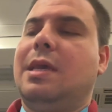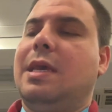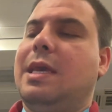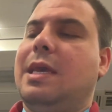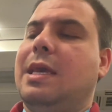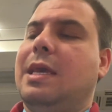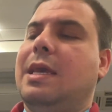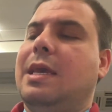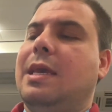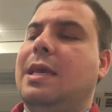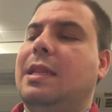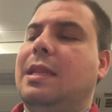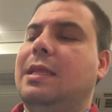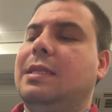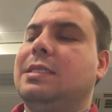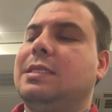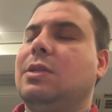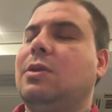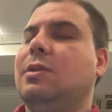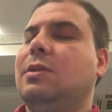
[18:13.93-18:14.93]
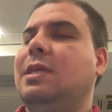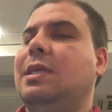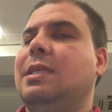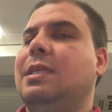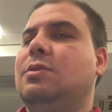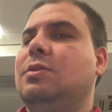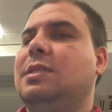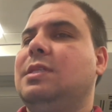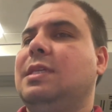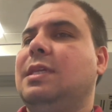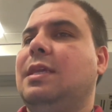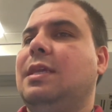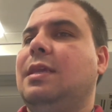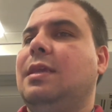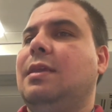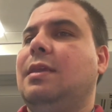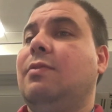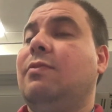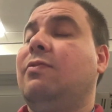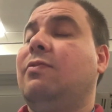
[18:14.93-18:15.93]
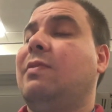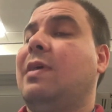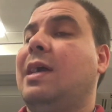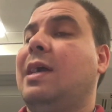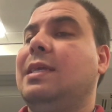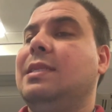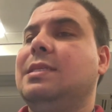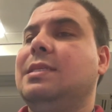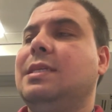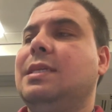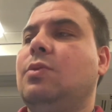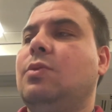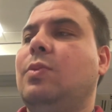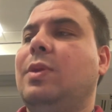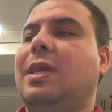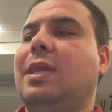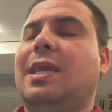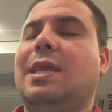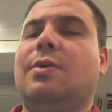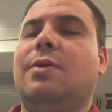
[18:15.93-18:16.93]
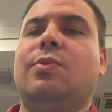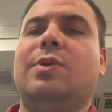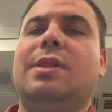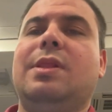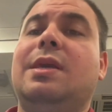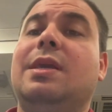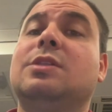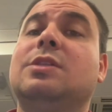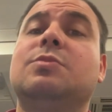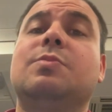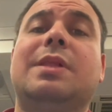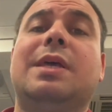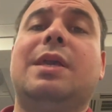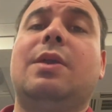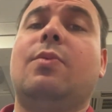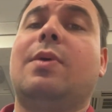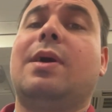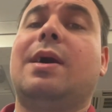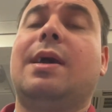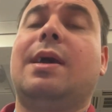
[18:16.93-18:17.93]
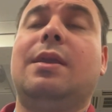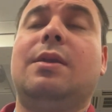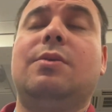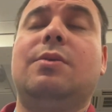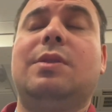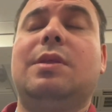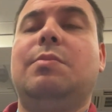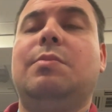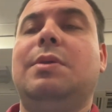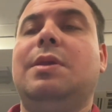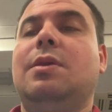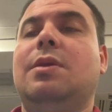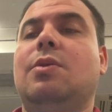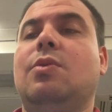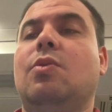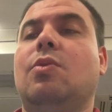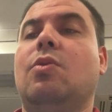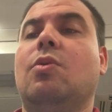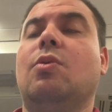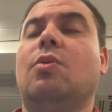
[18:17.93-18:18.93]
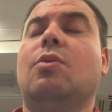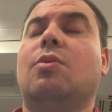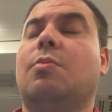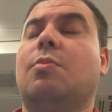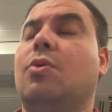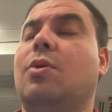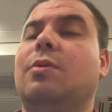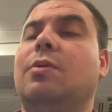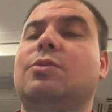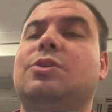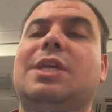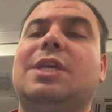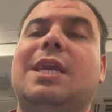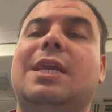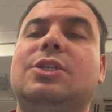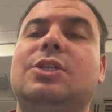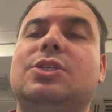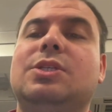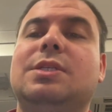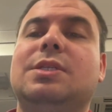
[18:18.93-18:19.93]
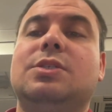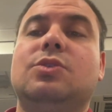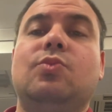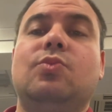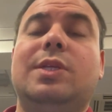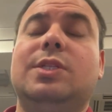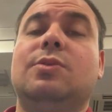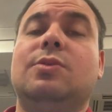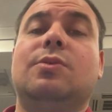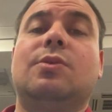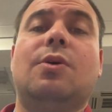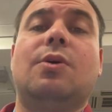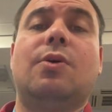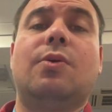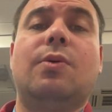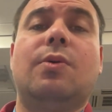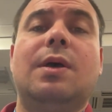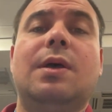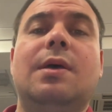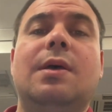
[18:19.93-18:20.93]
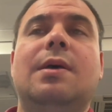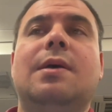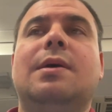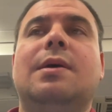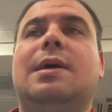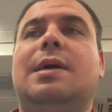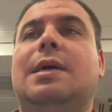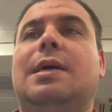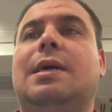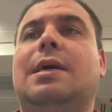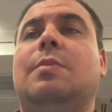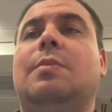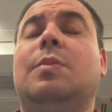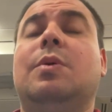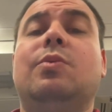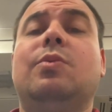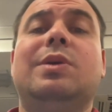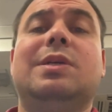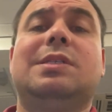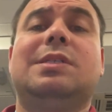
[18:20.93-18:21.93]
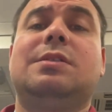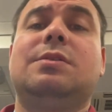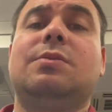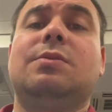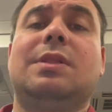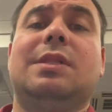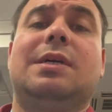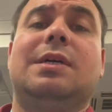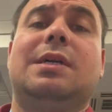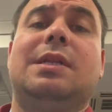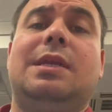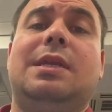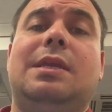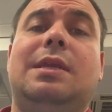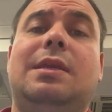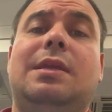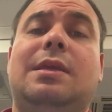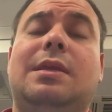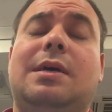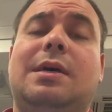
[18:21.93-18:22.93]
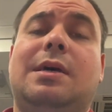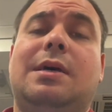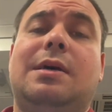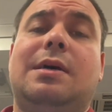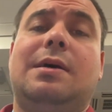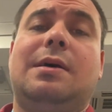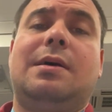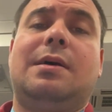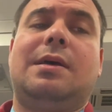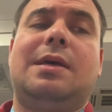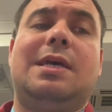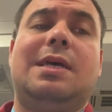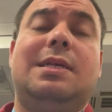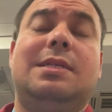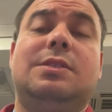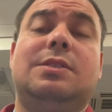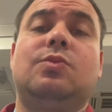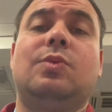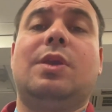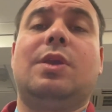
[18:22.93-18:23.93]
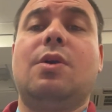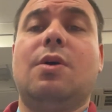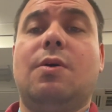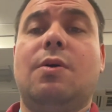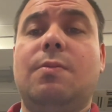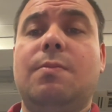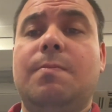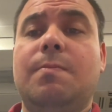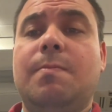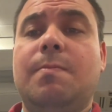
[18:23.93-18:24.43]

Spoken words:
And it's another interesting finding. We can't really explain why. Could it be hormonal changes? We don't know. But we're still learning as we go.